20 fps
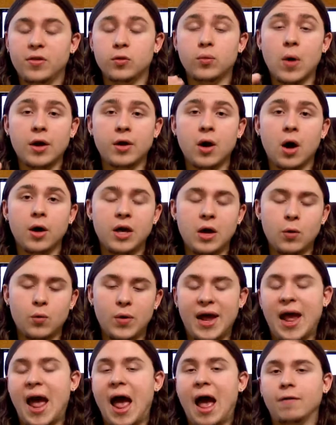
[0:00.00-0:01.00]
but the Raikage
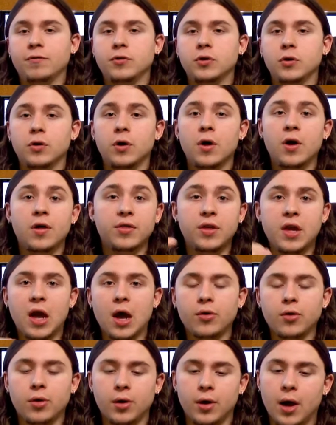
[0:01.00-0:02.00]
went after
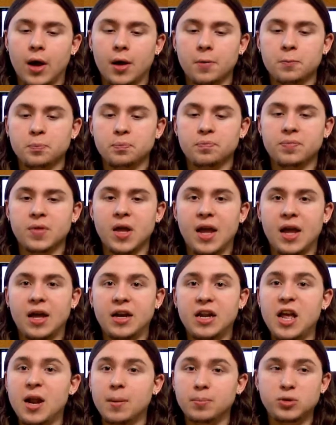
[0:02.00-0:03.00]
the other guy,
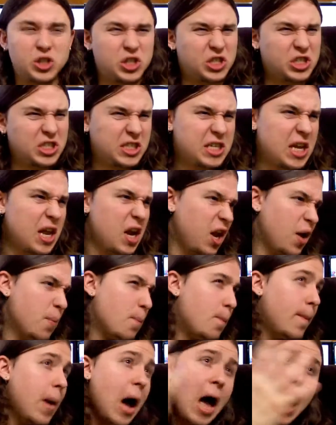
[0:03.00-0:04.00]
and he ended up just sending
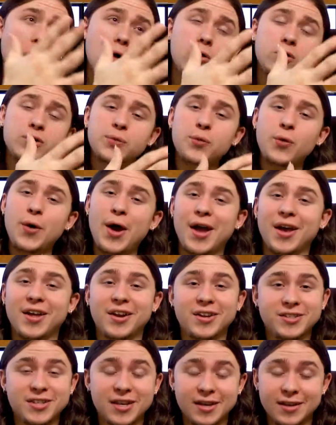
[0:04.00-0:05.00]
him miles away.
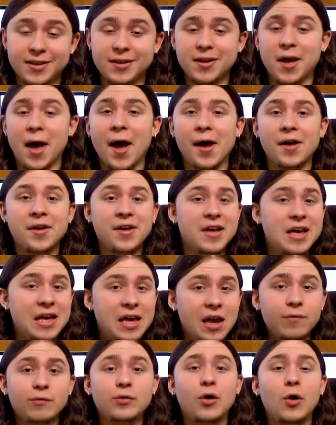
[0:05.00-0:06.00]
And it's like, yeah,
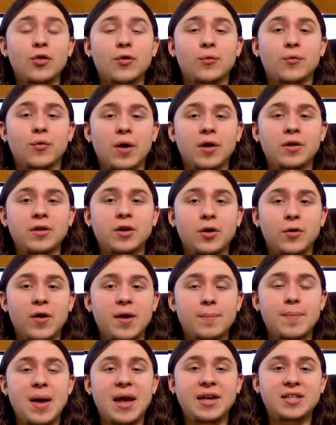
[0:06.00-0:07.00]
even though the you
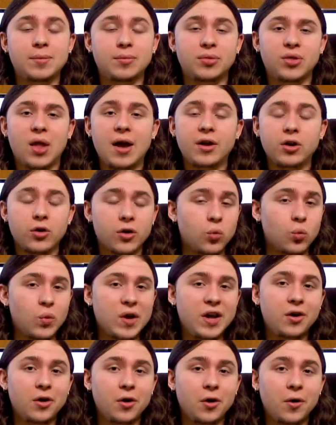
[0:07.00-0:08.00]
know it makes him lighter and
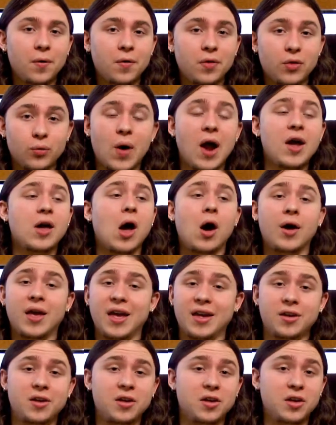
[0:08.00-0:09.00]
weaker, the
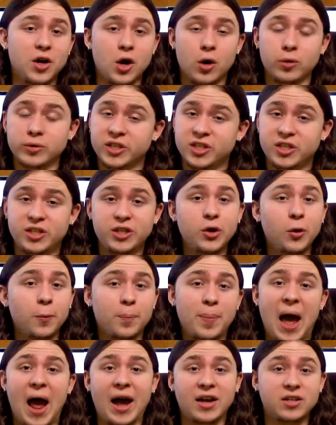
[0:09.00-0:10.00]
Raikage you know
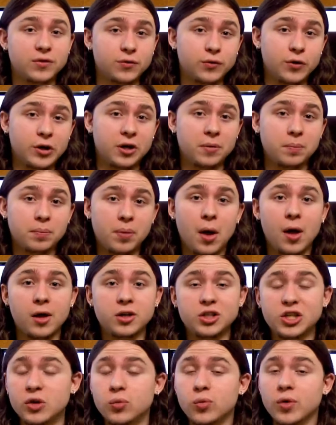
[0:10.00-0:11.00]
still packs a freaking
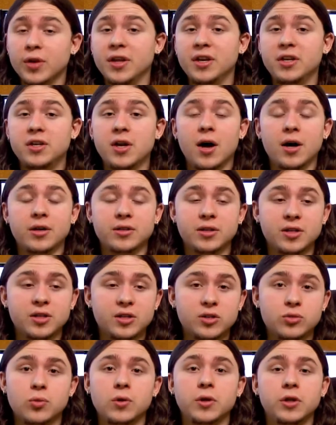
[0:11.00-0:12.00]
punch. He really does
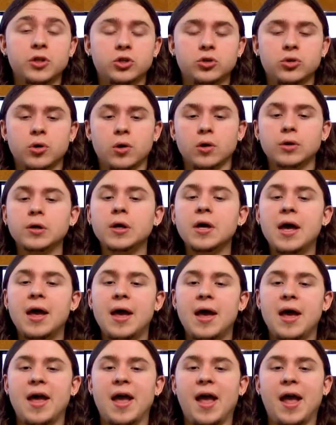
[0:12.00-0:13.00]
because he's really strong,
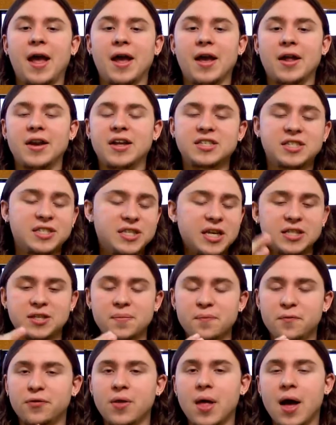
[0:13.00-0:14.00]
and he
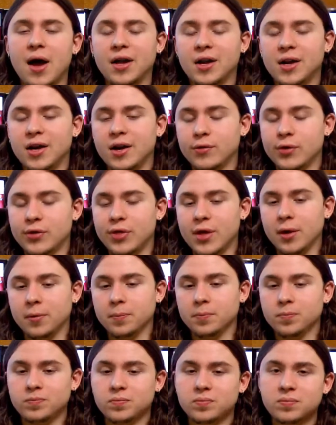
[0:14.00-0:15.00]
sends him flying and
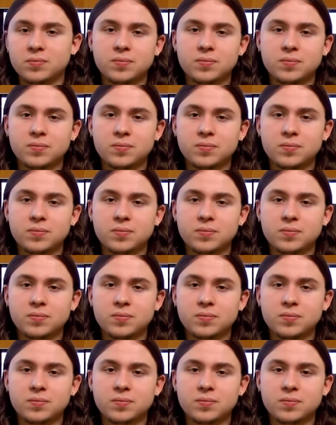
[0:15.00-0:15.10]
everything.